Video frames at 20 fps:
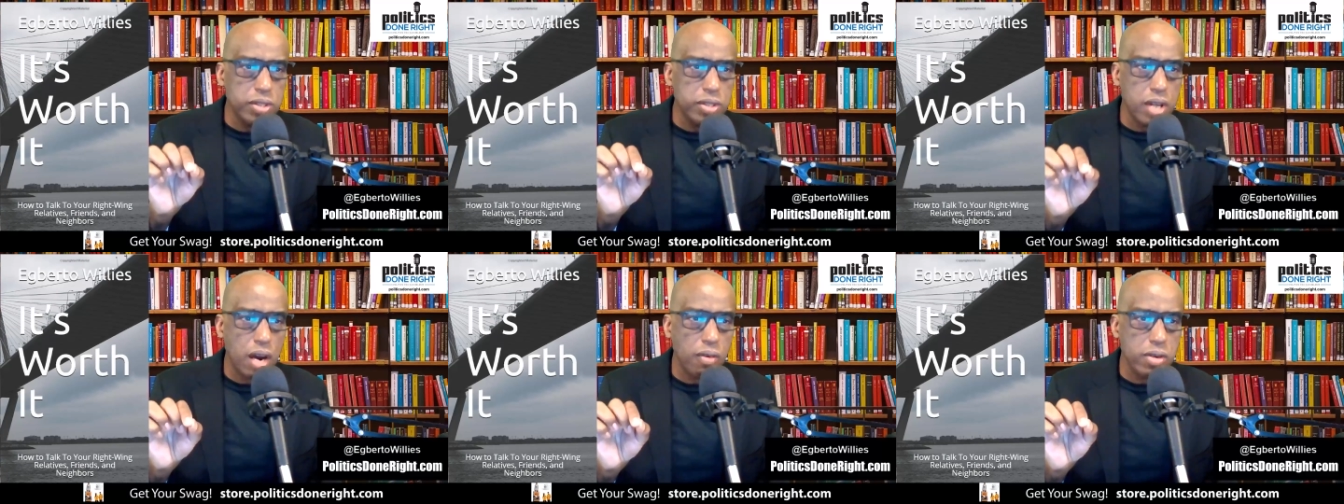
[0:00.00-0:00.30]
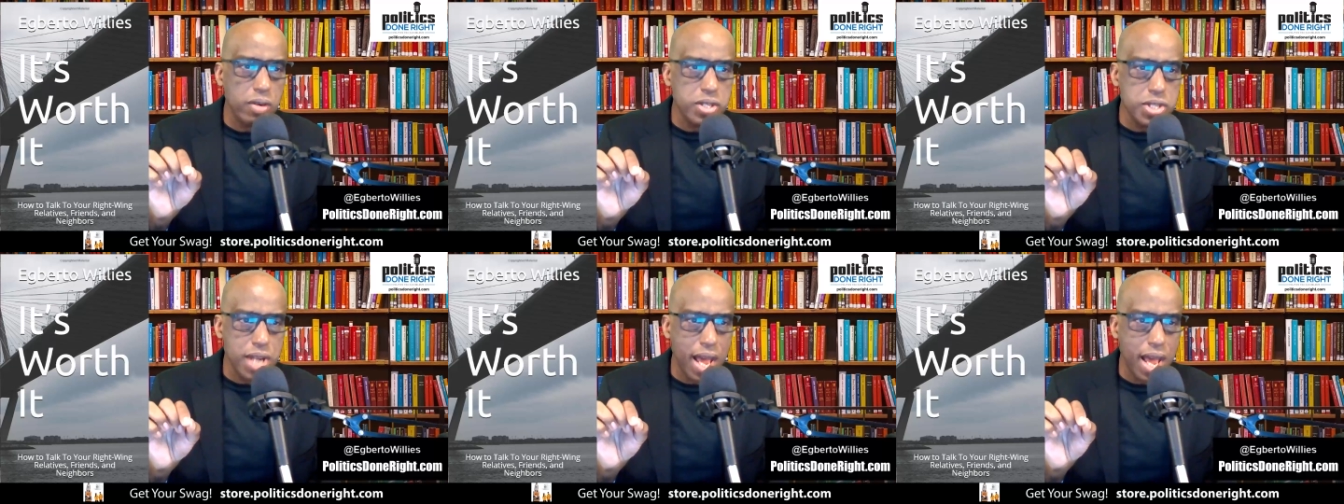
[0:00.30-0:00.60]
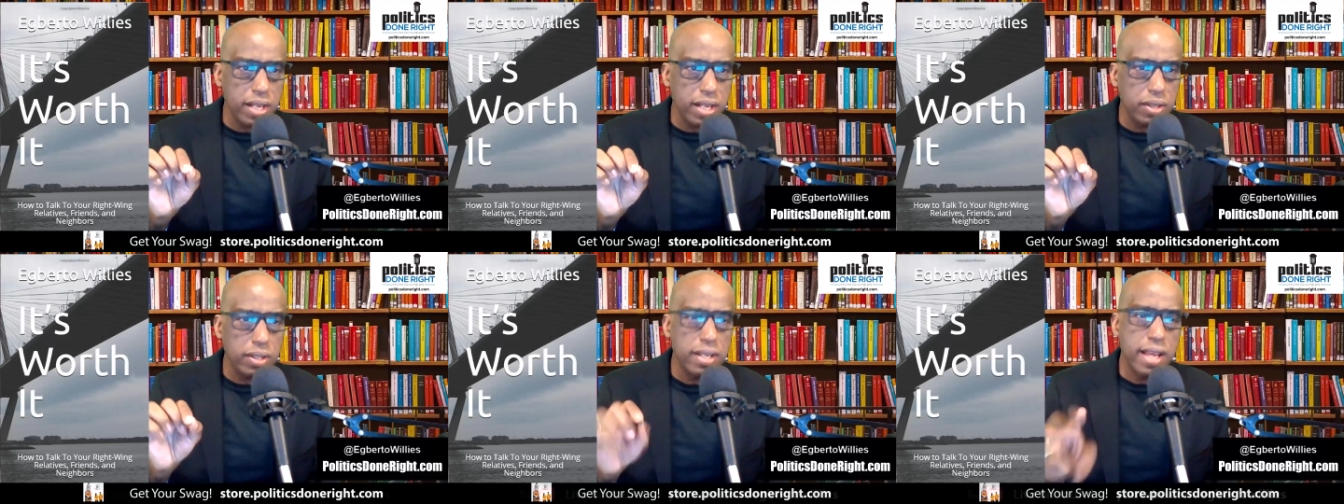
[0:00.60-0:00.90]
to our
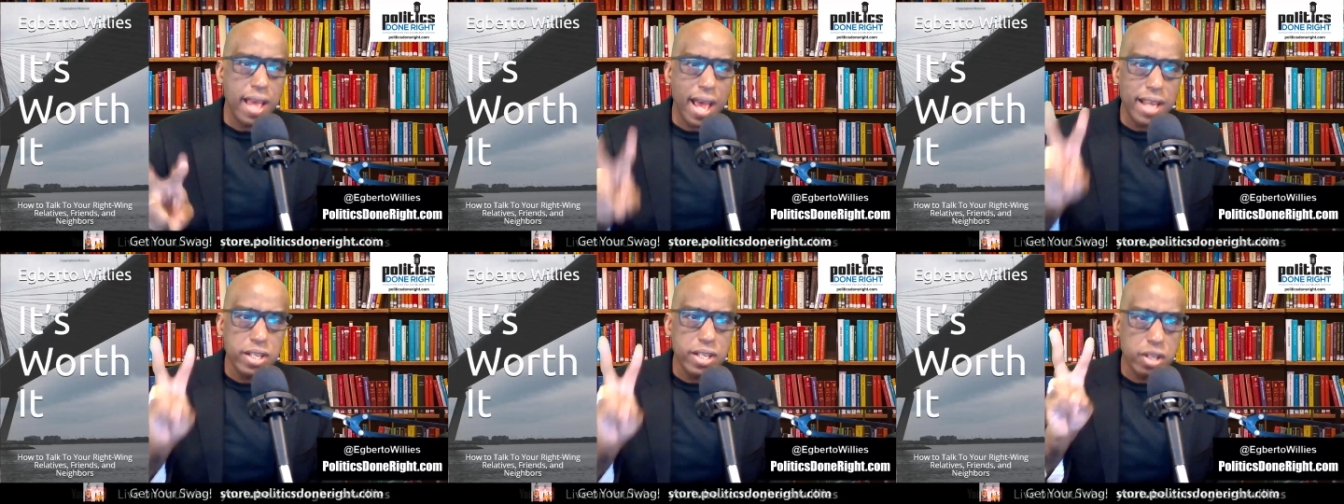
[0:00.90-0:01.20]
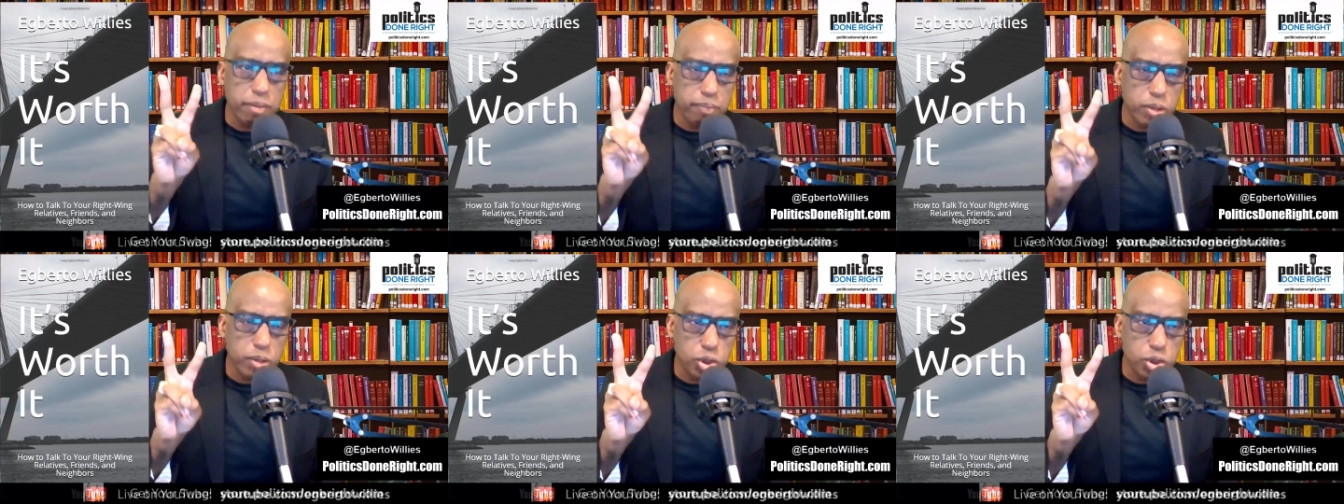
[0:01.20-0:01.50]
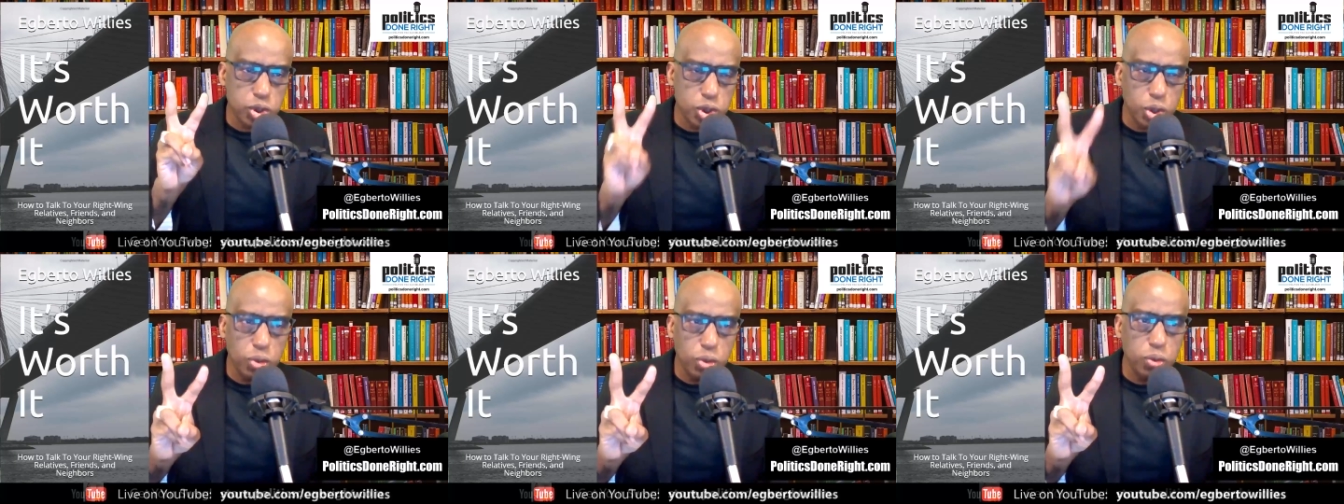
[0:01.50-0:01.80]
channel, and number
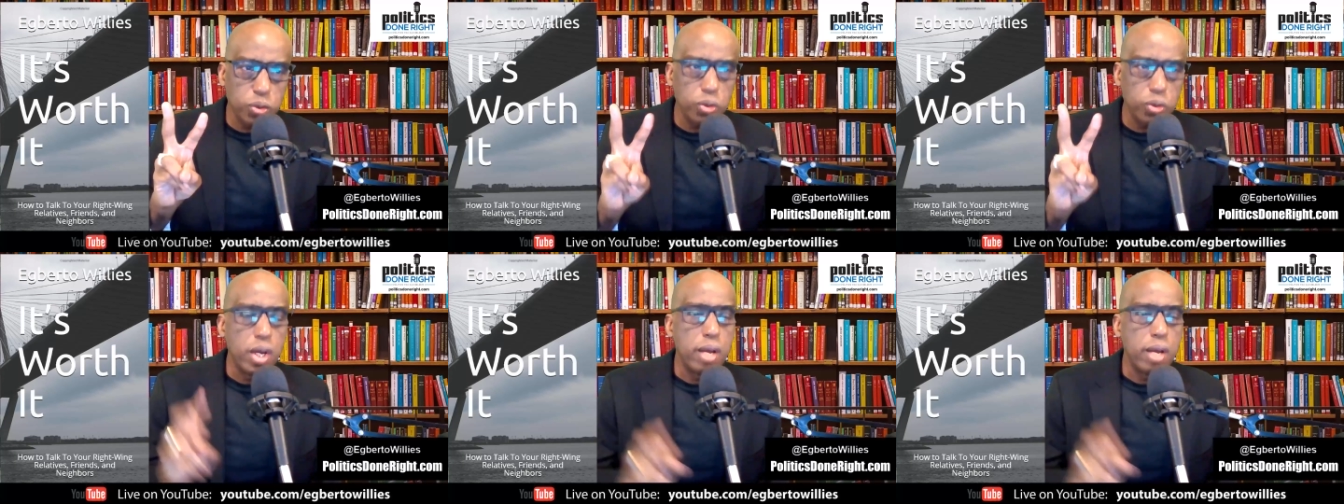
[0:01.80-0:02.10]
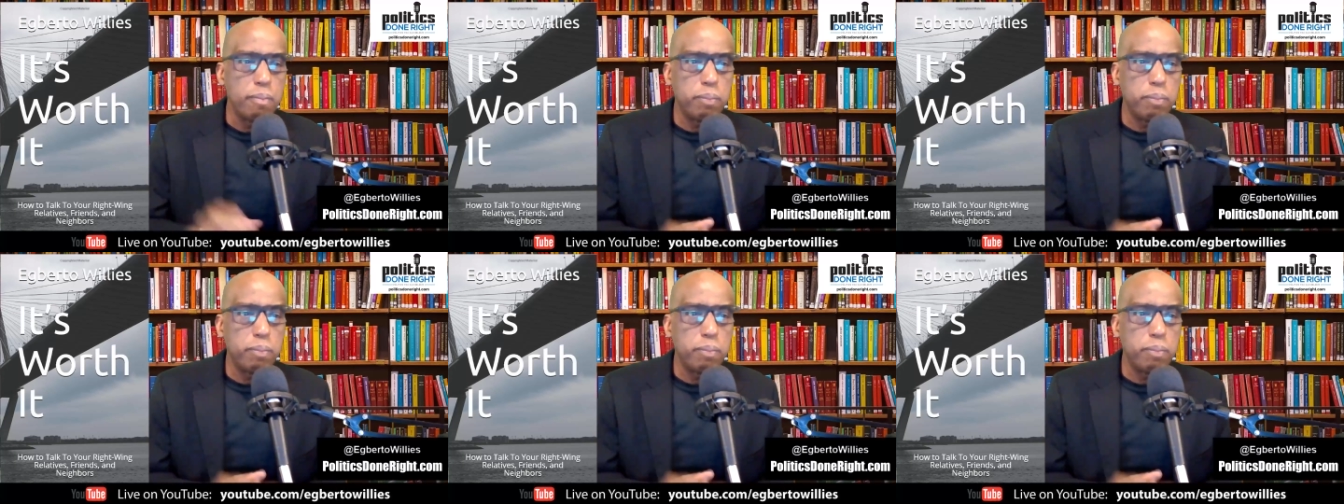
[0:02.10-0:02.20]
two,